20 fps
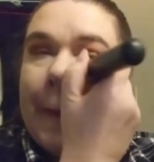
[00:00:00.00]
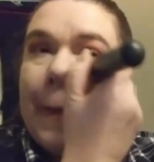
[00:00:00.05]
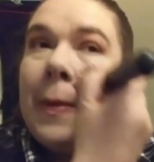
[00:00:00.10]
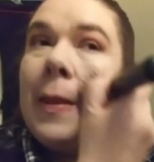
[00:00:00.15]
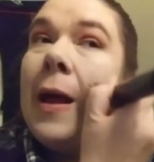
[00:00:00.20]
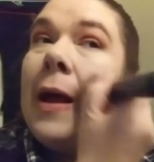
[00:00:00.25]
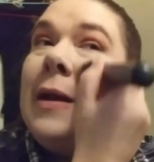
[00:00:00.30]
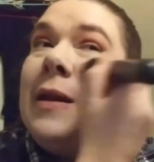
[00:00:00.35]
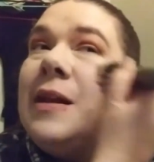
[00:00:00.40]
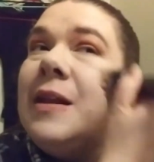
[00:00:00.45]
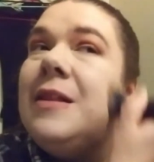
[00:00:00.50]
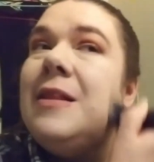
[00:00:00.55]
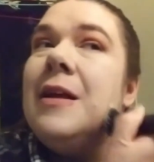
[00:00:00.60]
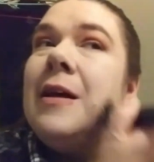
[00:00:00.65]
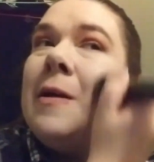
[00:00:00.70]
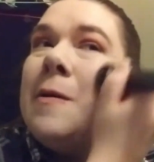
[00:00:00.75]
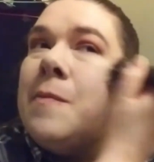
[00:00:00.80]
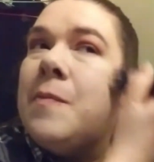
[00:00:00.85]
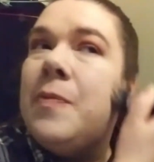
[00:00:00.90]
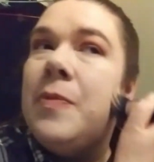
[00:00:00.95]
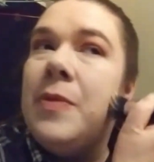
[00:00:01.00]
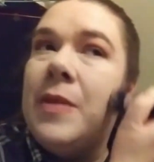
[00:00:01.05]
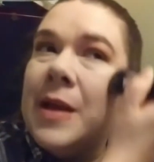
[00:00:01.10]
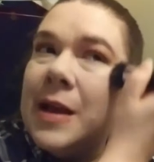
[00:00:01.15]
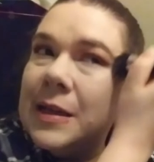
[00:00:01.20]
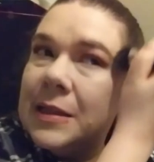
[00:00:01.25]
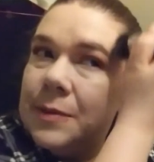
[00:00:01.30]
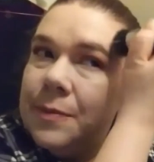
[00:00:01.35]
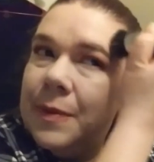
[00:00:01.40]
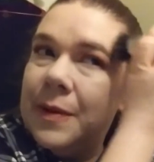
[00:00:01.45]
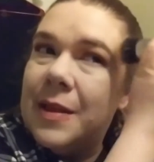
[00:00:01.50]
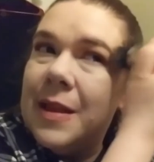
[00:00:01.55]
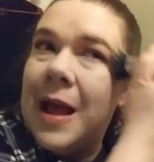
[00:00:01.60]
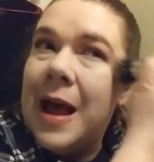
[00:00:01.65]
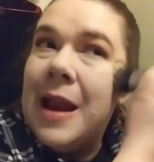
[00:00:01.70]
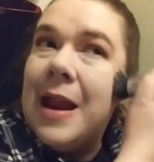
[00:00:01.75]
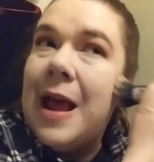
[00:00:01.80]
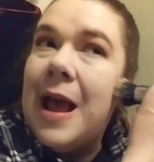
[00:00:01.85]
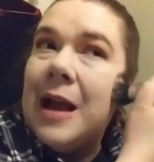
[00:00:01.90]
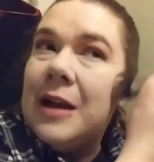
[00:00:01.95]
I did this, but
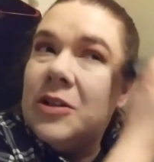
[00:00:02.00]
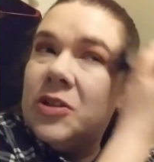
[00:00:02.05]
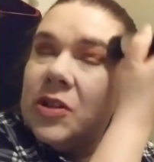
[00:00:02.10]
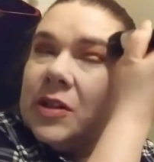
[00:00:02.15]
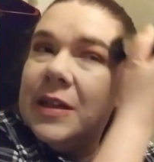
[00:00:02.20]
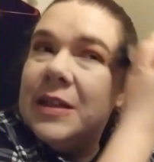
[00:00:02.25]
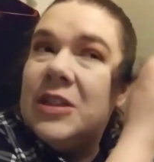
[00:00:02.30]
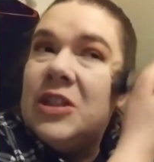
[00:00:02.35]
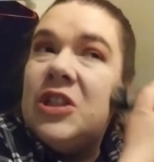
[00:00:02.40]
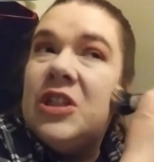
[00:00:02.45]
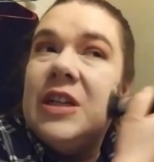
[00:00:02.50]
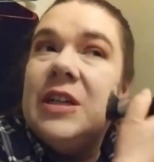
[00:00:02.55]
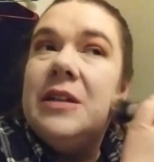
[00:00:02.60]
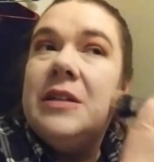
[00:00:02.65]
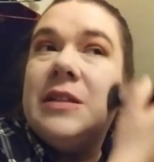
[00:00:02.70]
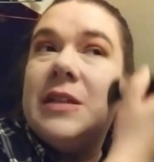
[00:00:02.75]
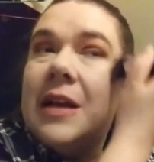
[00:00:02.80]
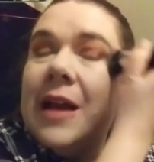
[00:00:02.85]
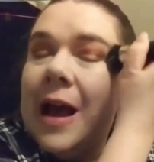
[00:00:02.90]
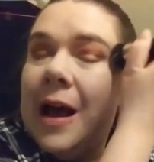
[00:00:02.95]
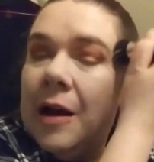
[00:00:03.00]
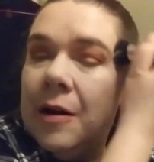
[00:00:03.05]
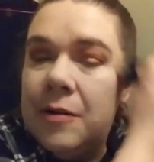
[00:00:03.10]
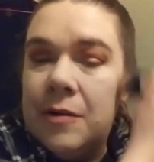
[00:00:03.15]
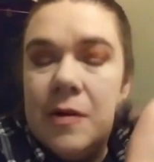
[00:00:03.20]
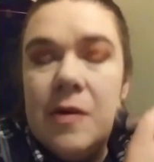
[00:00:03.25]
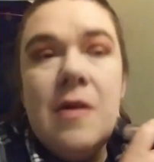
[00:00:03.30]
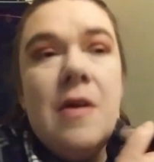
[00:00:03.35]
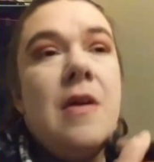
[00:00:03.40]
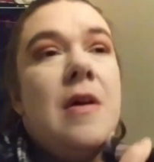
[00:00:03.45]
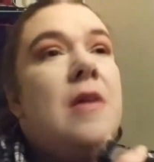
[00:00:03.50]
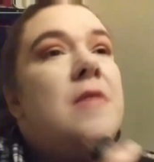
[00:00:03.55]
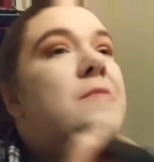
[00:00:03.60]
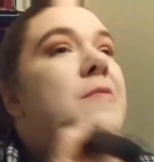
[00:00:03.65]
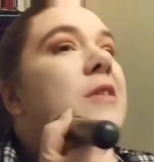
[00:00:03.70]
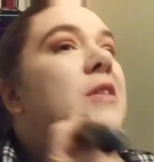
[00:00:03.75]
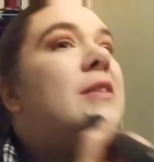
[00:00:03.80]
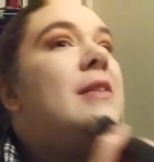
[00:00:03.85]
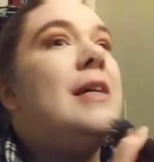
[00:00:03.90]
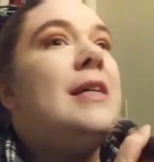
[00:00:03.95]
that actually shears it out,
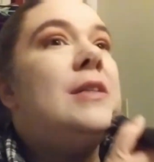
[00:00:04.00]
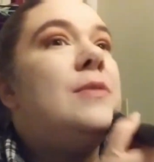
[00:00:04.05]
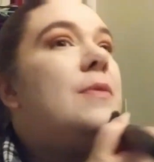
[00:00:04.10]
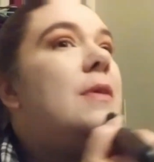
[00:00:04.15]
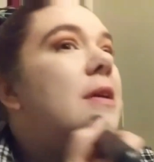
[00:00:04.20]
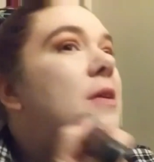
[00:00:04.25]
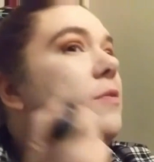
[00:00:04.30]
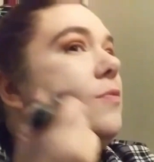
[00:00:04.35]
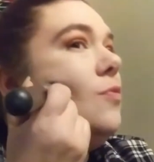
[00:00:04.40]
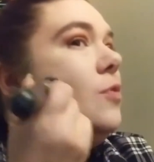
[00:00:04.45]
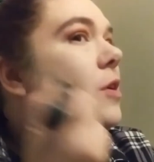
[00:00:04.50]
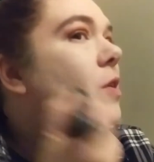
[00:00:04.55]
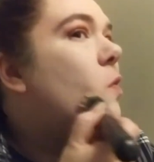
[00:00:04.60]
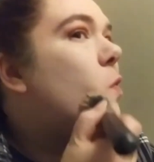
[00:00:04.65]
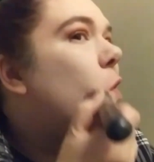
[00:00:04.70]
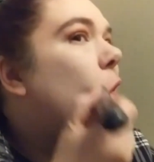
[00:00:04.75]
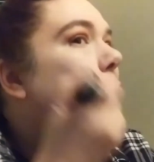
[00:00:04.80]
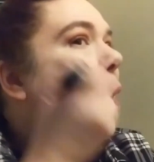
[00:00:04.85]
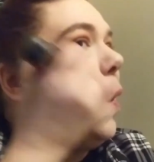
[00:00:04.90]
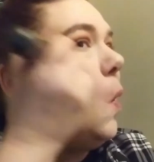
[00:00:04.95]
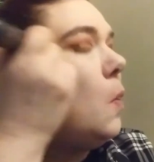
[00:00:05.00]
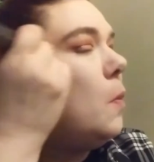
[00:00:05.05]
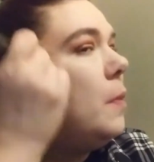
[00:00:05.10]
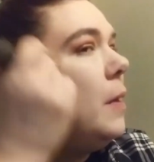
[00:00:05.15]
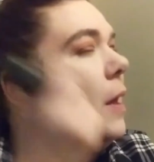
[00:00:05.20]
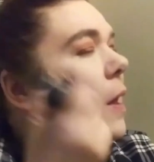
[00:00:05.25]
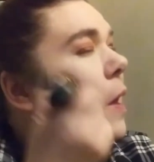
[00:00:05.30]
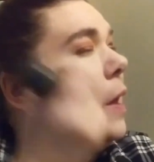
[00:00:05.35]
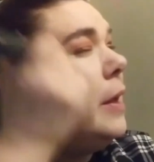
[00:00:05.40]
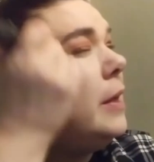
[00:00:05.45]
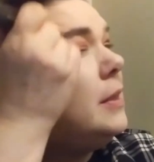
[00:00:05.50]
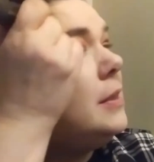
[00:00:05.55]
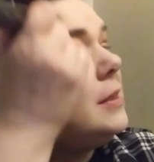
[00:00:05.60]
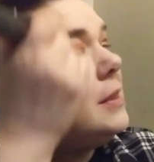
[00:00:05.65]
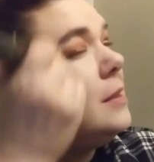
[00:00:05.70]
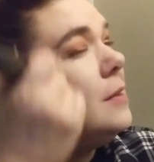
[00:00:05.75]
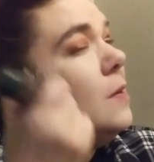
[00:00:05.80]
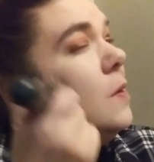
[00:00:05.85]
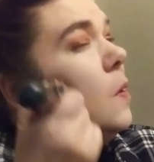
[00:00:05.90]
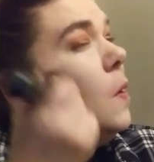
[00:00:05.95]
which this one wouldn't hurt
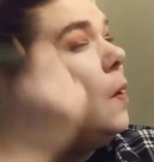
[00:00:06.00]
because